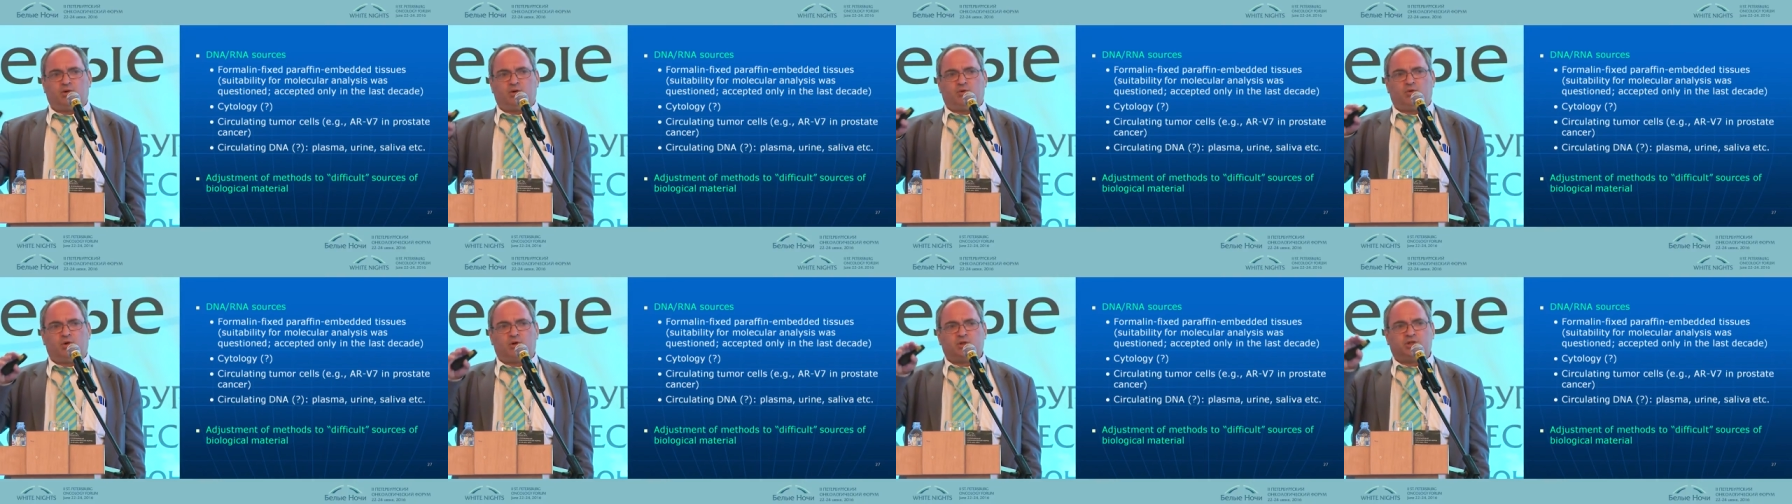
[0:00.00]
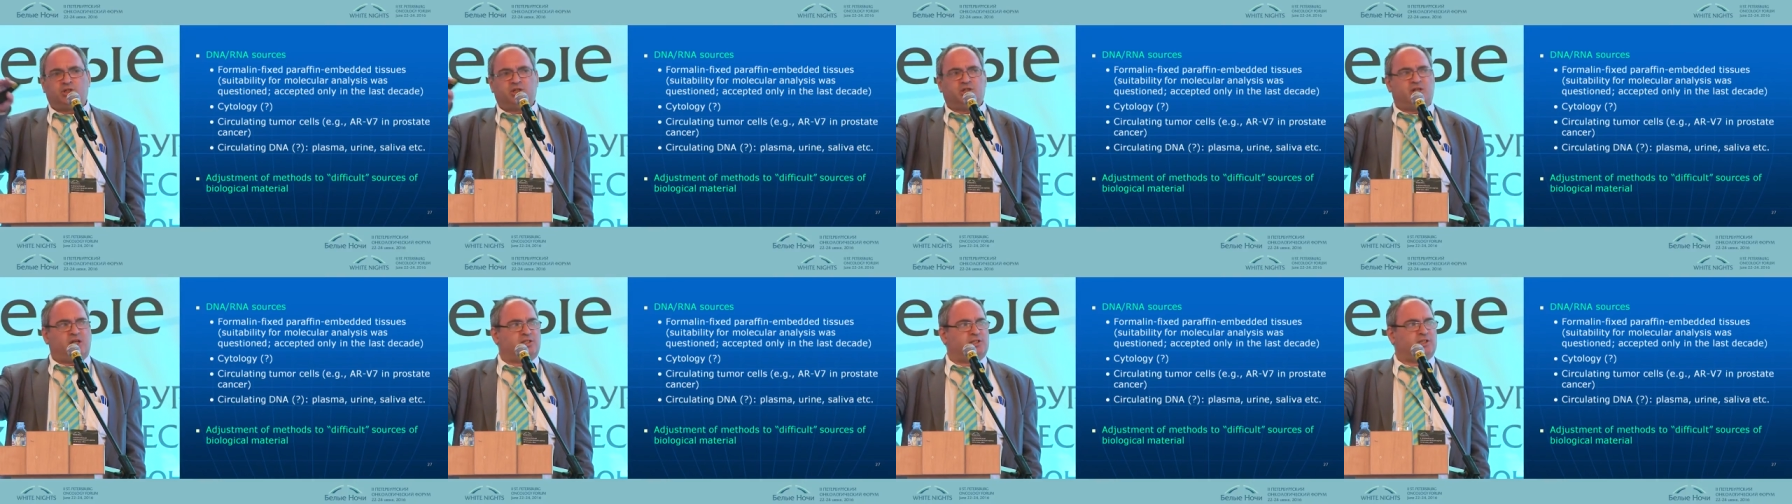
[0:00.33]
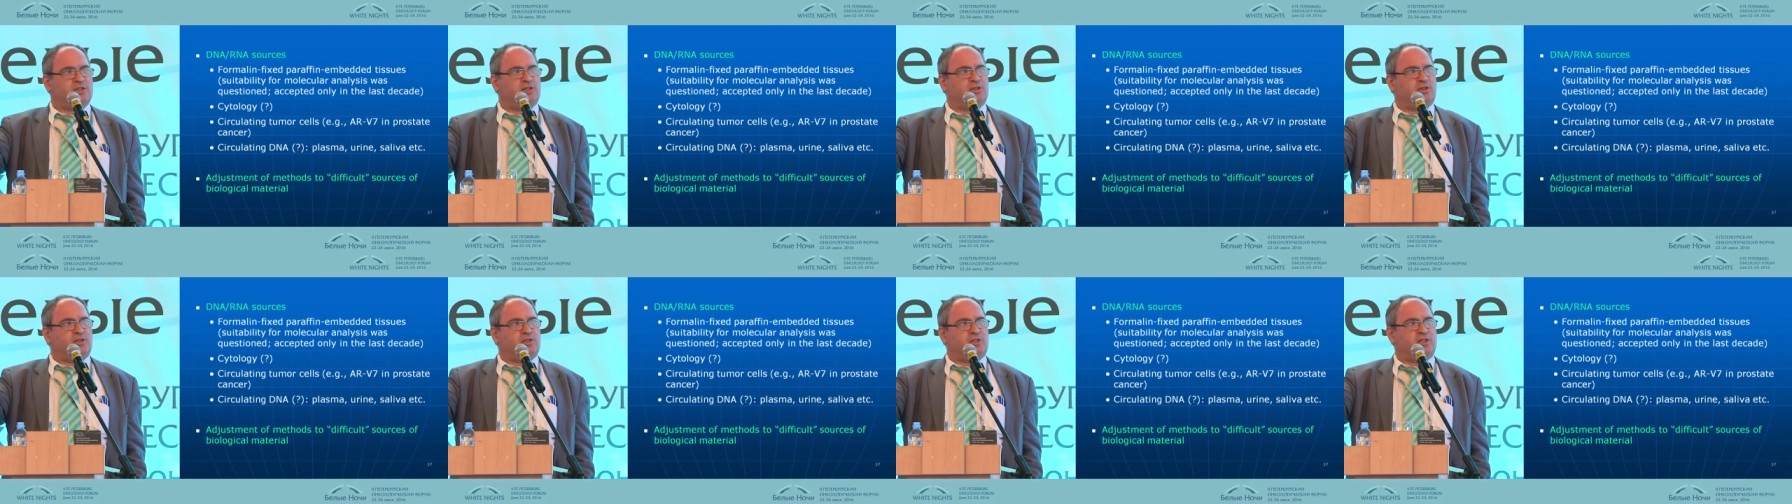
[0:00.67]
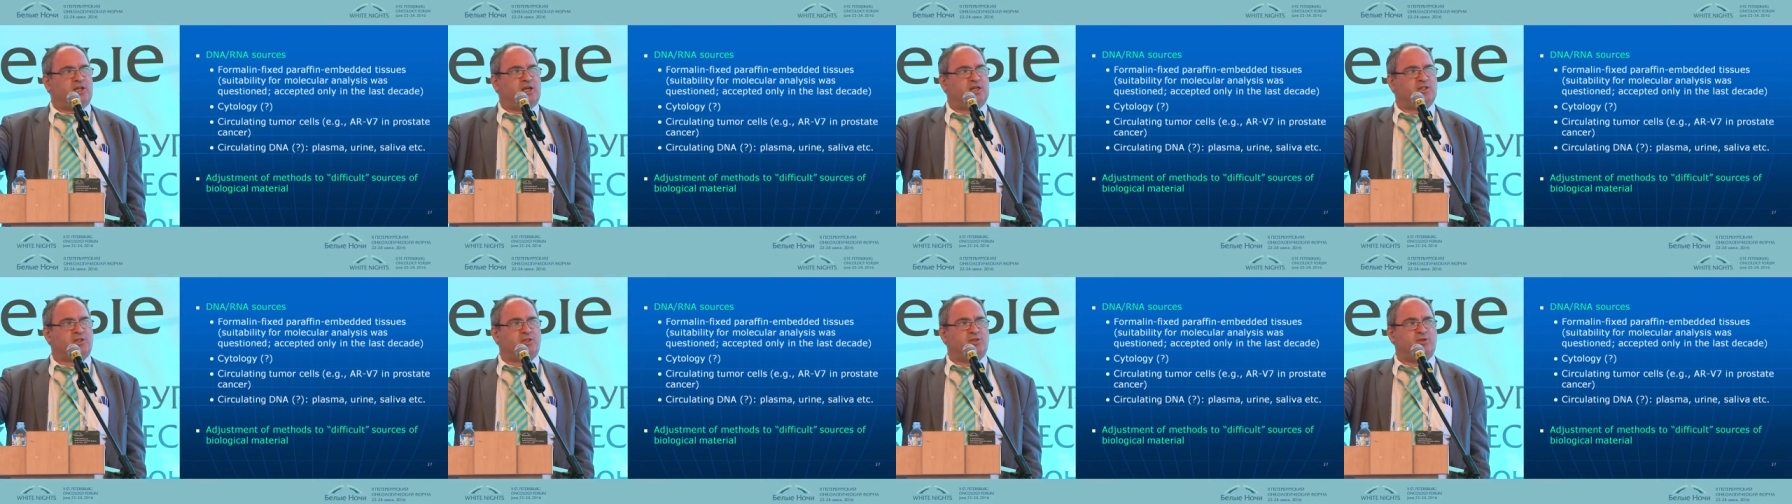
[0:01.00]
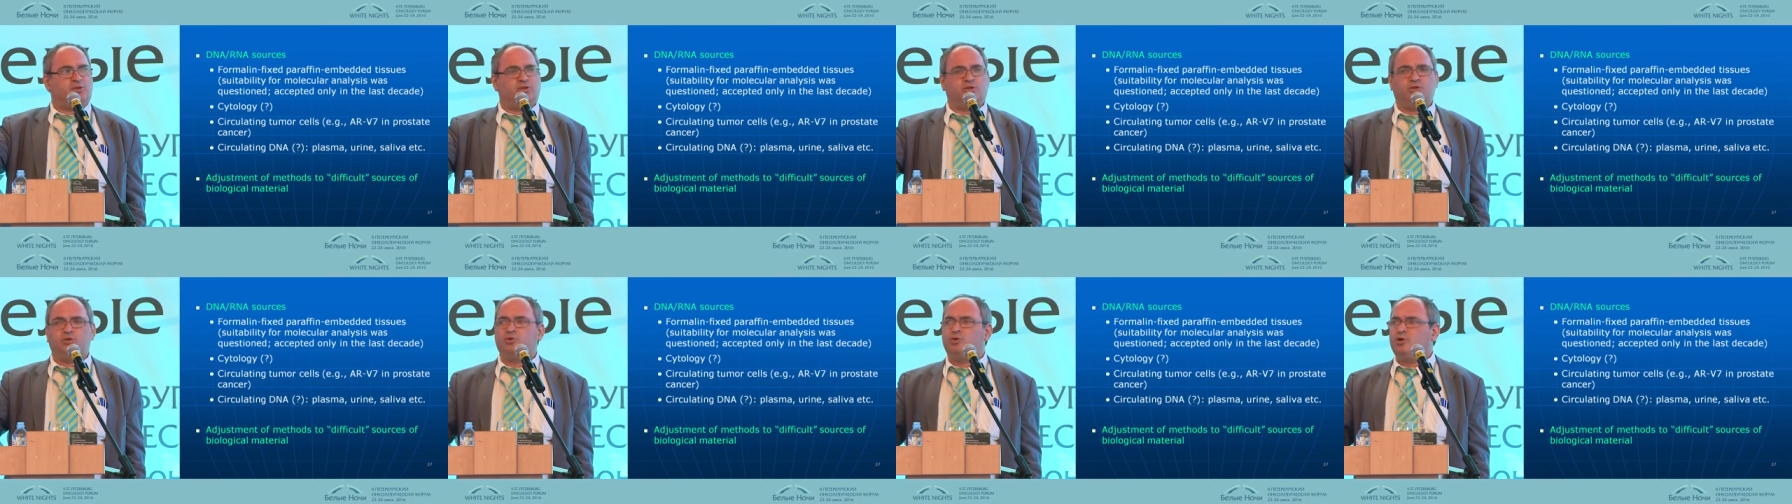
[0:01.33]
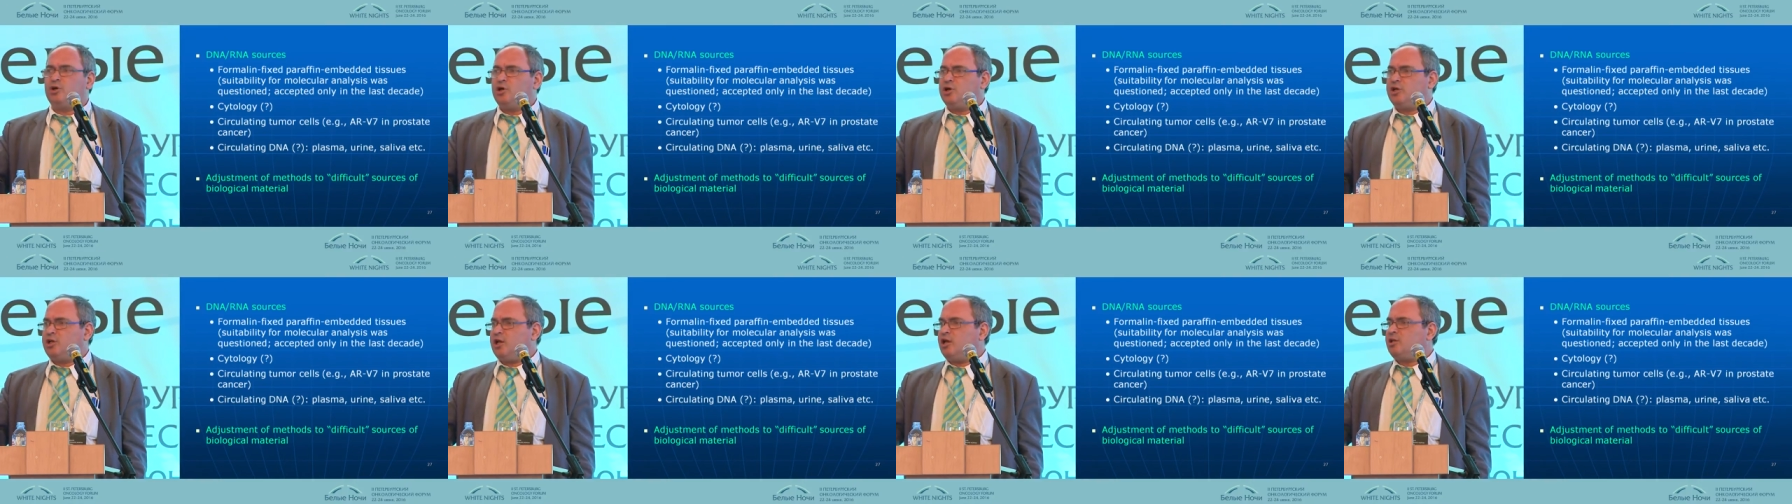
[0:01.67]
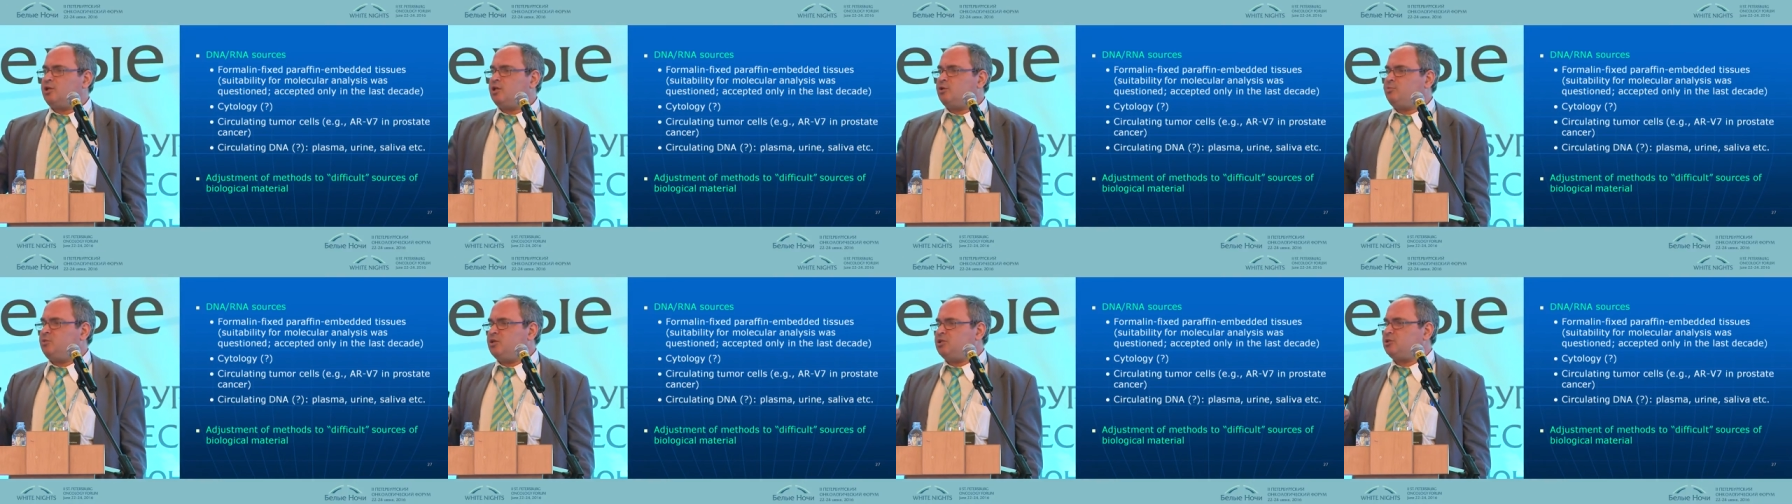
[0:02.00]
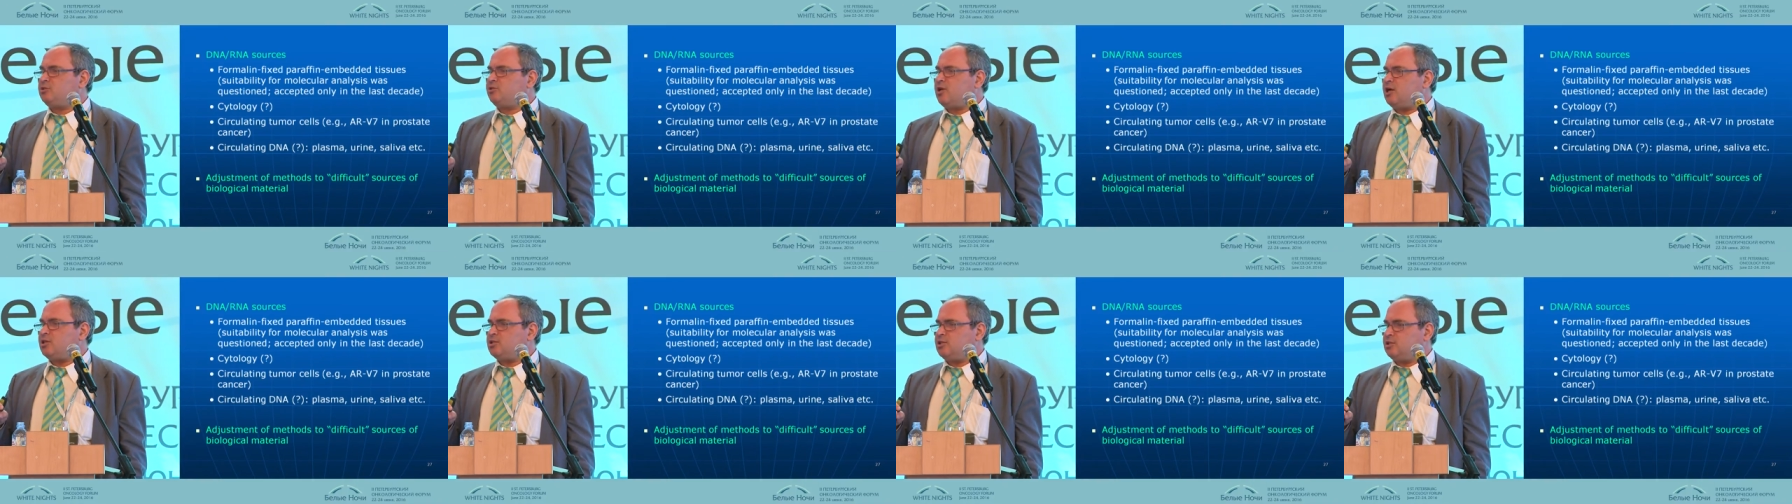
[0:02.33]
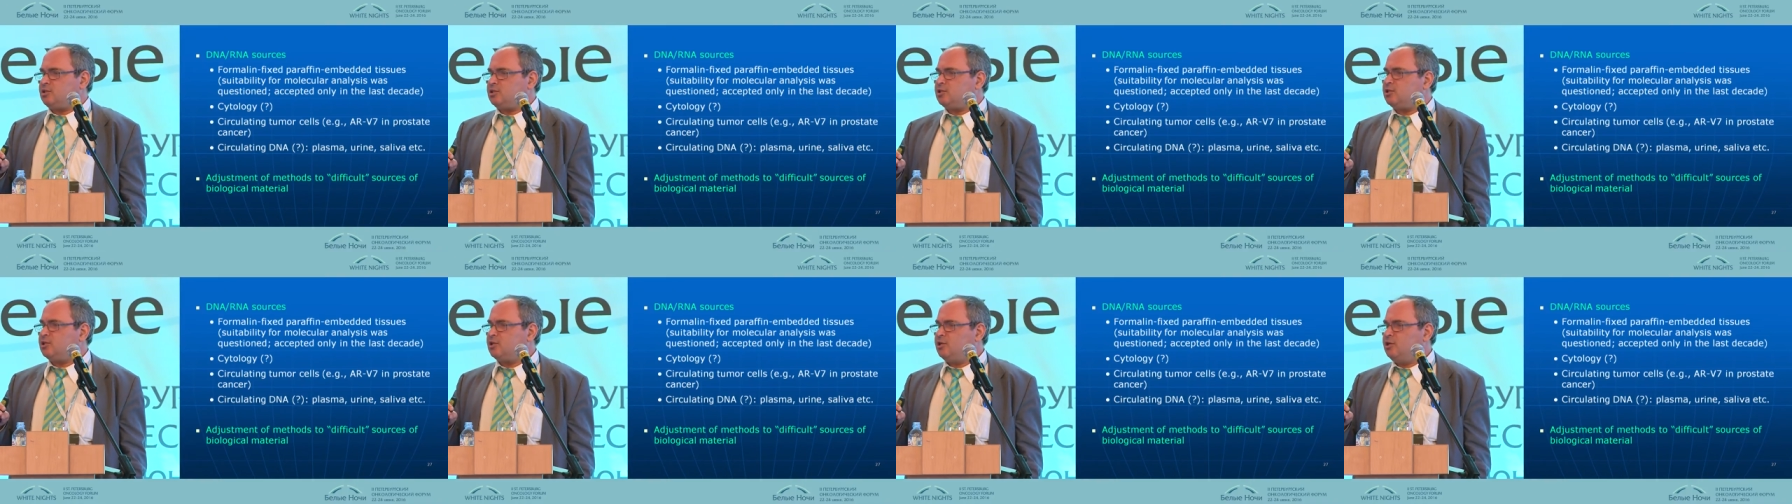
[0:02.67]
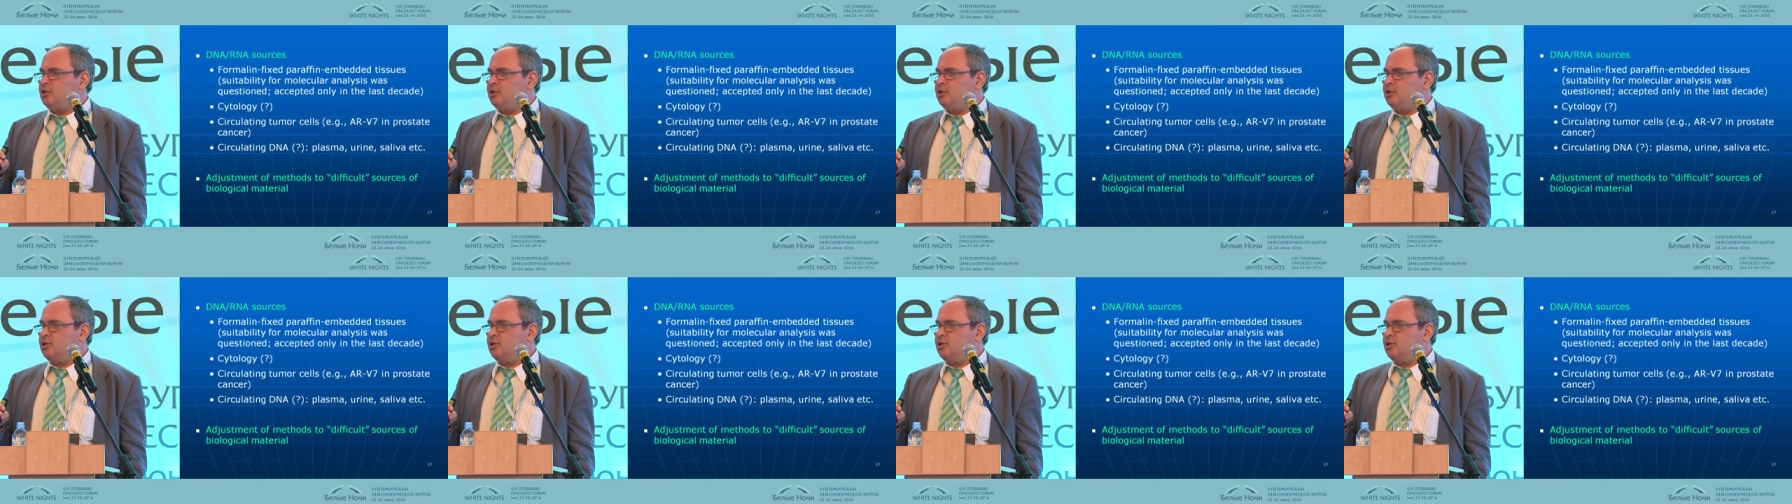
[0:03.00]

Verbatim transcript: all genetic tests you do cannot be trusted.